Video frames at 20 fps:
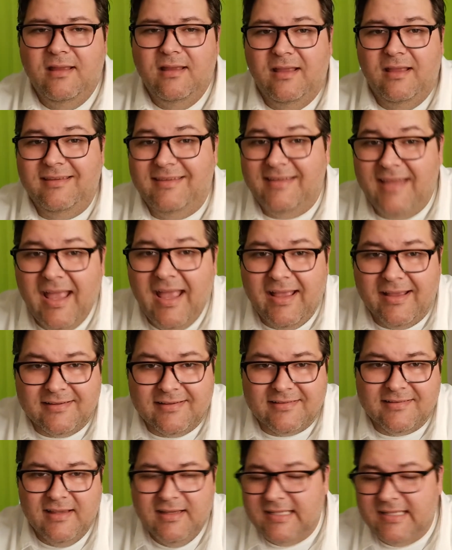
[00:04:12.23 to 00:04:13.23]

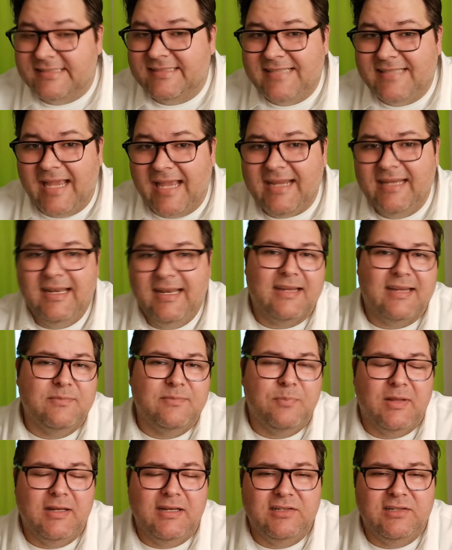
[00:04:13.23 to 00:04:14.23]
Yes, a second
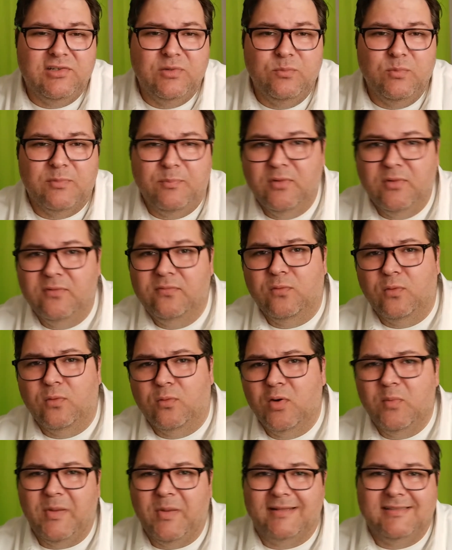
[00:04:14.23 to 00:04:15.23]
explanation was put
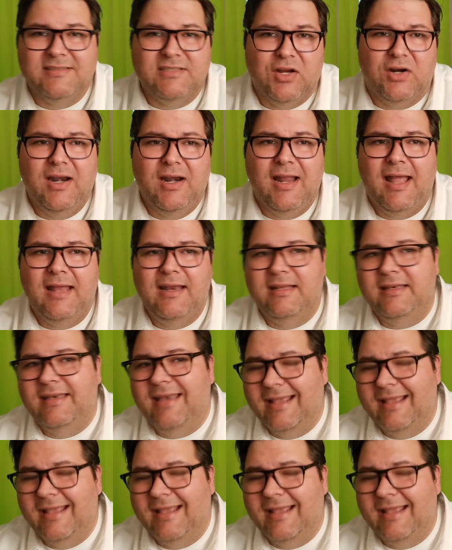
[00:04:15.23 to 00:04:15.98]
forward by Sarnat and